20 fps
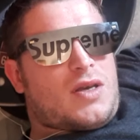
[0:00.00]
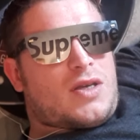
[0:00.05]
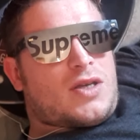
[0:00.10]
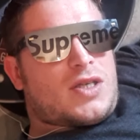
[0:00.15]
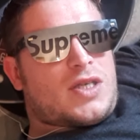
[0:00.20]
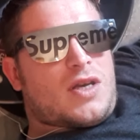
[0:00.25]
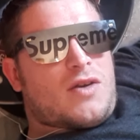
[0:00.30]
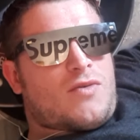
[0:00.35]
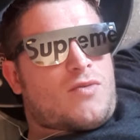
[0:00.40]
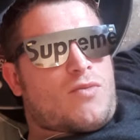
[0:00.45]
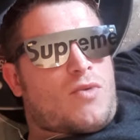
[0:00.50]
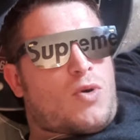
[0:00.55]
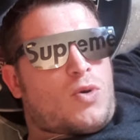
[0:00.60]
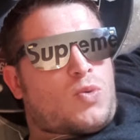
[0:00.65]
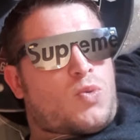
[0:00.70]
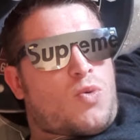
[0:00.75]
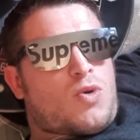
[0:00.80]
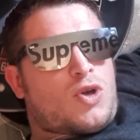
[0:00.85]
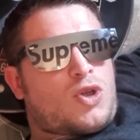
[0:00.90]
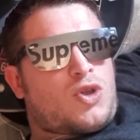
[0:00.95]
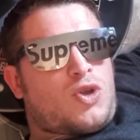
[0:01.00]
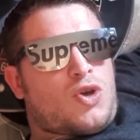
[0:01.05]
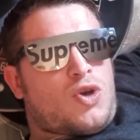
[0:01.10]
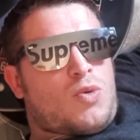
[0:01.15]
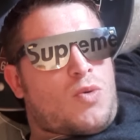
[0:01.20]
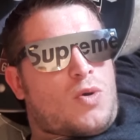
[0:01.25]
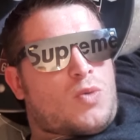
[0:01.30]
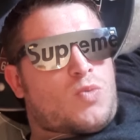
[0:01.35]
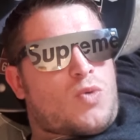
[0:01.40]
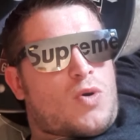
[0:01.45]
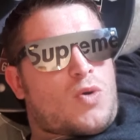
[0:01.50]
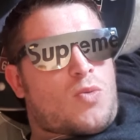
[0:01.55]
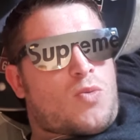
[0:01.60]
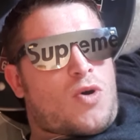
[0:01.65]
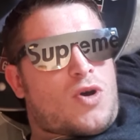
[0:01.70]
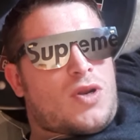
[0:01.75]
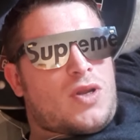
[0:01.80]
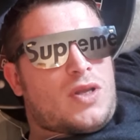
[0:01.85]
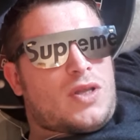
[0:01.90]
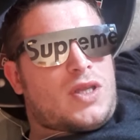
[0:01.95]
served in World War II, World
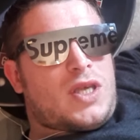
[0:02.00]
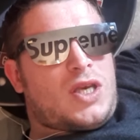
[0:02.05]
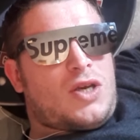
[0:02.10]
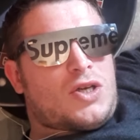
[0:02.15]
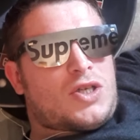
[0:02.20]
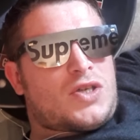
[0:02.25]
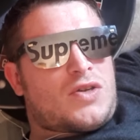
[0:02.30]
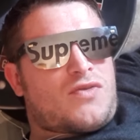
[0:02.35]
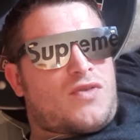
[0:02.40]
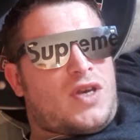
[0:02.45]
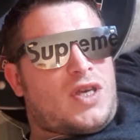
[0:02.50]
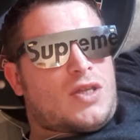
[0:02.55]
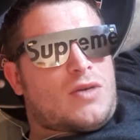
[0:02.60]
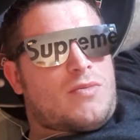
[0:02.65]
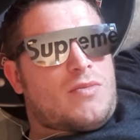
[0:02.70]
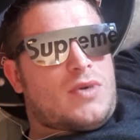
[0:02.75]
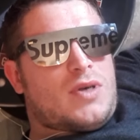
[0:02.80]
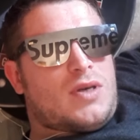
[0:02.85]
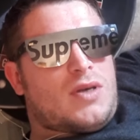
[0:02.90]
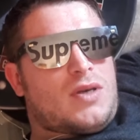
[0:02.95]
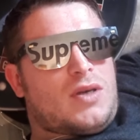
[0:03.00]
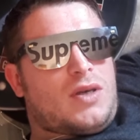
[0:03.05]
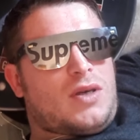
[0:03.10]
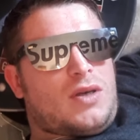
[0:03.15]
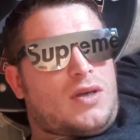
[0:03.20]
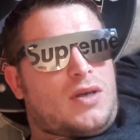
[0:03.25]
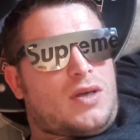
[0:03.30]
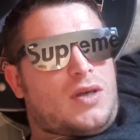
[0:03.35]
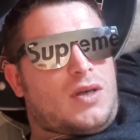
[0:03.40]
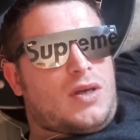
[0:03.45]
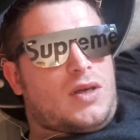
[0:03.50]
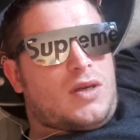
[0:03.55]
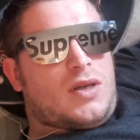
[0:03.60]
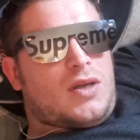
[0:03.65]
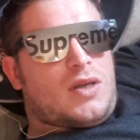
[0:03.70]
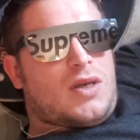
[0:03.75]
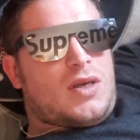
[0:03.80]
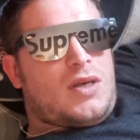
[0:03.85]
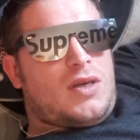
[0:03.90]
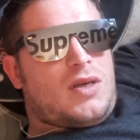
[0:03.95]
War I, to give us freedom.
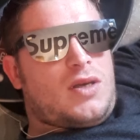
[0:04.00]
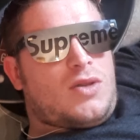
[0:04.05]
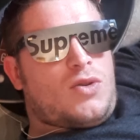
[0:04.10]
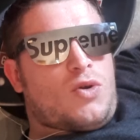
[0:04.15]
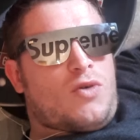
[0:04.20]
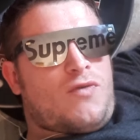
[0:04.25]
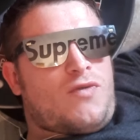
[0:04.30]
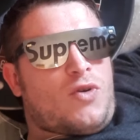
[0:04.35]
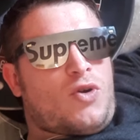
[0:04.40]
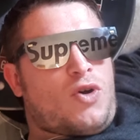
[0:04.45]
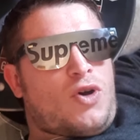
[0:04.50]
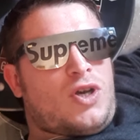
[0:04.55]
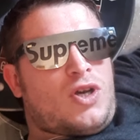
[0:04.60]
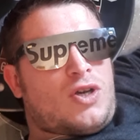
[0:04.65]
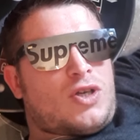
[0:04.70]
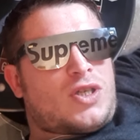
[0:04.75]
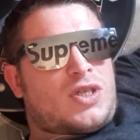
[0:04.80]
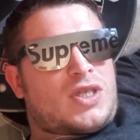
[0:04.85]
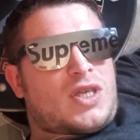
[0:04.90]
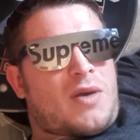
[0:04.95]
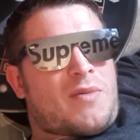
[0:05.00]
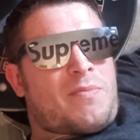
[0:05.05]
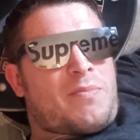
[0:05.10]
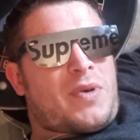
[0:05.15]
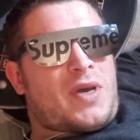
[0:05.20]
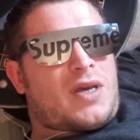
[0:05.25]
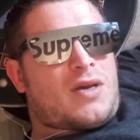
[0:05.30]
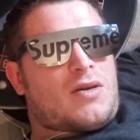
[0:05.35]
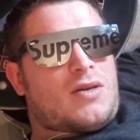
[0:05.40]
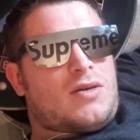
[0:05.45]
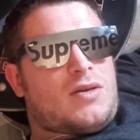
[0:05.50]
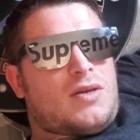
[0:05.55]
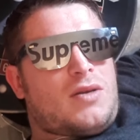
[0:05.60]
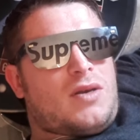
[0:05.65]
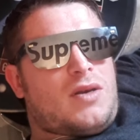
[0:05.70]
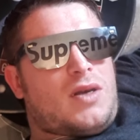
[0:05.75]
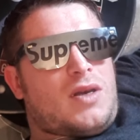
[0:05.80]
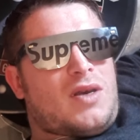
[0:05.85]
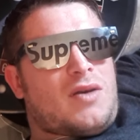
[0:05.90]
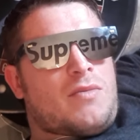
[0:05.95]
Right? Not for all of us that are bickering
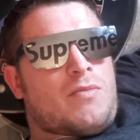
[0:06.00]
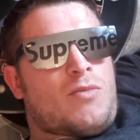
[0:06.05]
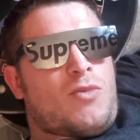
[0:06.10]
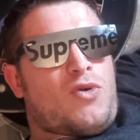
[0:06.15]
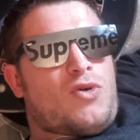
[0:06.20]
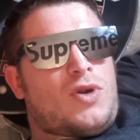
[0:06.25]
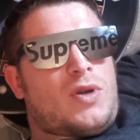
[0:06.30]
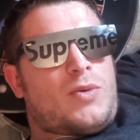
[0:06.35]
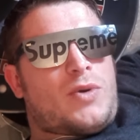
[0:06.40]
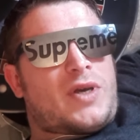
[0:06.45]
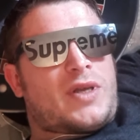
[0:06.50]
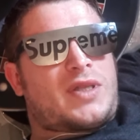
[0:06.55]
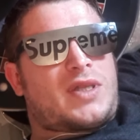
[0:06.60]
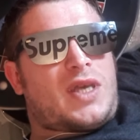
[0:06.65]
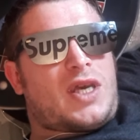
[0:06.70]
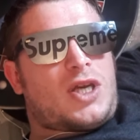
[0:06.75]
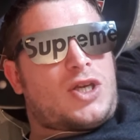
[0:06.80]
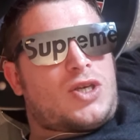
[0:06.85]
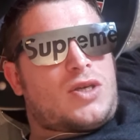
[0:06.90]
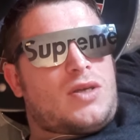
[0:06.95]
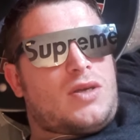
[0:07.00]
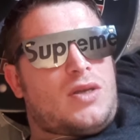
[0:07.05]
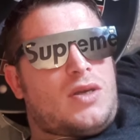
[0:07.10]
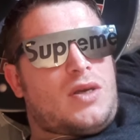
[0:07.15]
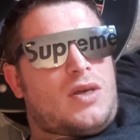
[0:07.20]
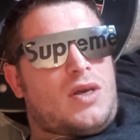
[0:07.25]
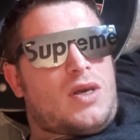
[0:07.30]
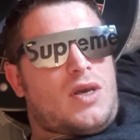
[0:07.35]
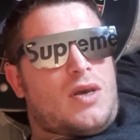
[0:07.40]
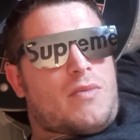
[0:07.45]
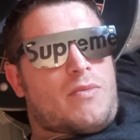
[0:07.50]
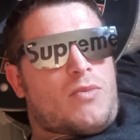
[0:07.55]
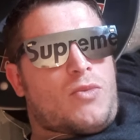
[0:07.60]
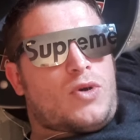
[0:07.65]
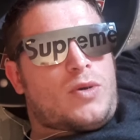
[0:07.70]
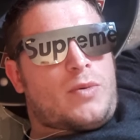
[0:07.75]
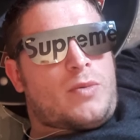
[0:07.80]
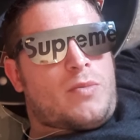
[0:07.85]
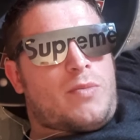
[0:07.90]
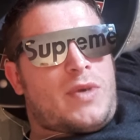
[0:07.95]
and moaning about addiction,
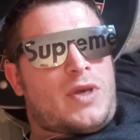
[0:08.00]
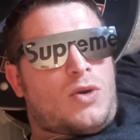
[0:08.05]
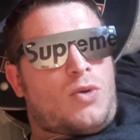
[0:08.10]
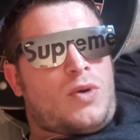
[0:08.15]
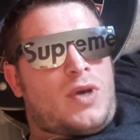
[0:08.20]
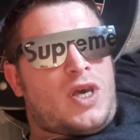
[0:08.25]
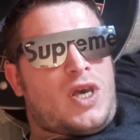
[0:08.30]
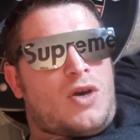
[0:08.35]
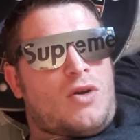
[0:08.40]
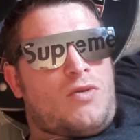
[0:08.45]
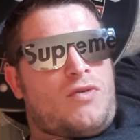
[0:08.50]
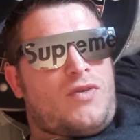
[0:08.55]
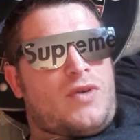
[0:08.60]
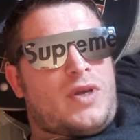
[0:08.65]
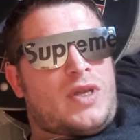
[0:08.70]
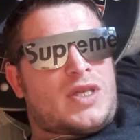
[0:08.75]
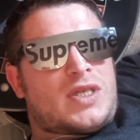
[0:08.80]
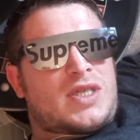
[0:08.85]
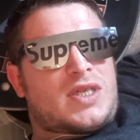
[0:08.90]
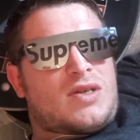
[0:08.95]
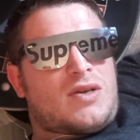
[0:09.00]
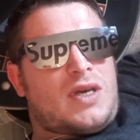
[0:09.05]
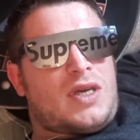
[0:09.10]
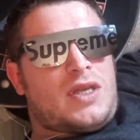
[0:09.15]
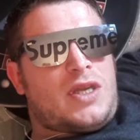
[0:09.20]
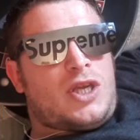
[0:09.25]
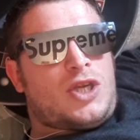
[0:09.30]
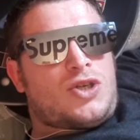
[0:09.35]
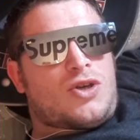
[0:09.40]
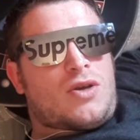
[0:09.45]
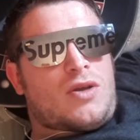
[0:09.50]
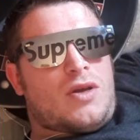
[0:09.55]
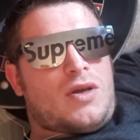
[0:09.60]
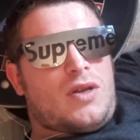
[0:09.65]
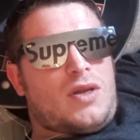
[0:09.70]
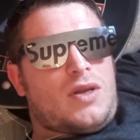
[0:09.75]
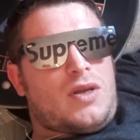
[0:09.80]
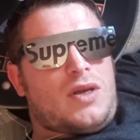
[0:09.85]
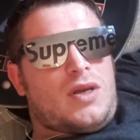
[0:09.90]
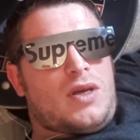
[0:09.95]
moaning about mental health and slating each other.
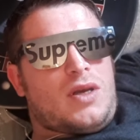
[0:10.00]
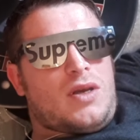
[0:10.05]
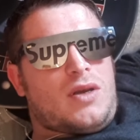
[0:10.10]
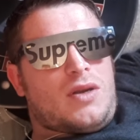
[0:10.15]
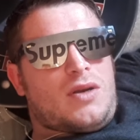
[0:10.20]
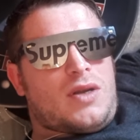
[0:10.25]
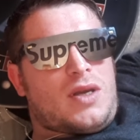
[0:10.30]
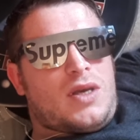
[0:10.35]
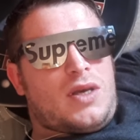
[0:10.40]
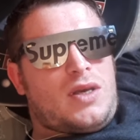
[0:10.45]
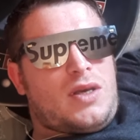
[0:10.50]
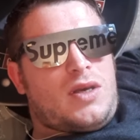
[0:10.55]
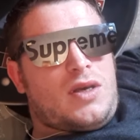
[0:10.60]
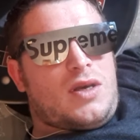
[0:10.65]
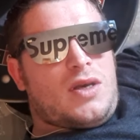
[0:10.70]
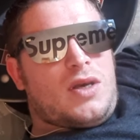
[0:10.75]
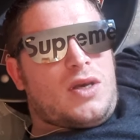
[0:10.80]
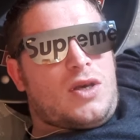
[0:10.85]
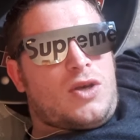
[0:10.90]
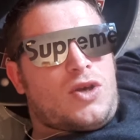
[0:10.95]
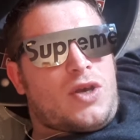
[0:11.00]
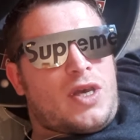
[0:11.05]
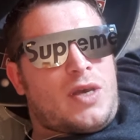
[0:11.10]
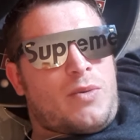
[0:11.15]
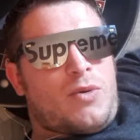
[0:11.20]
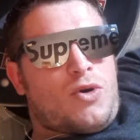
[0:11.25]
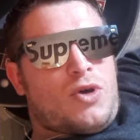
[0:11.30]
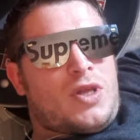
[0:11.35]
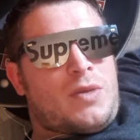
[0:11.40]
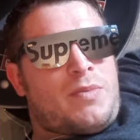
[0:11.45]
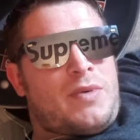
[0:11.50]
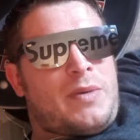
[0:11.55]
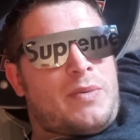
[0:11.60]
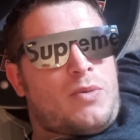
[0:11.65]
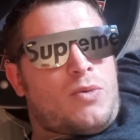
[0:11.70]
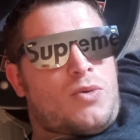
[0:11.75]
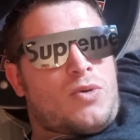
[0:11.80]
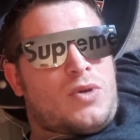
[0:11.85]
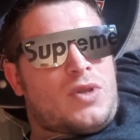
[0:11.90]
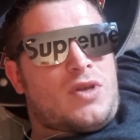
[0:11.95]
Right? Think about all the
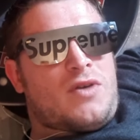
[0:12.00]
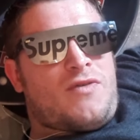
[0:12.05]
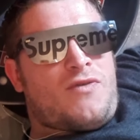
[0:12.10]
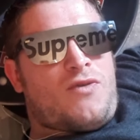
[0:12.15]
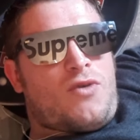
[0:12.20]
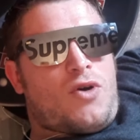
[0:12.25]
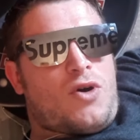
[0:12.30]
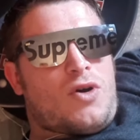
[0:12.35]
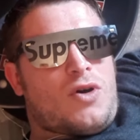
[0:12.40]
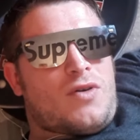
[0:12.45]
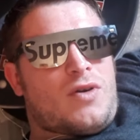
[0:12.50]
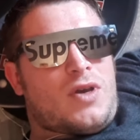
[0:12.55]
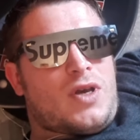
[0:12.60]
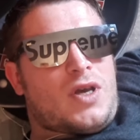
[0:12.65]
people that fought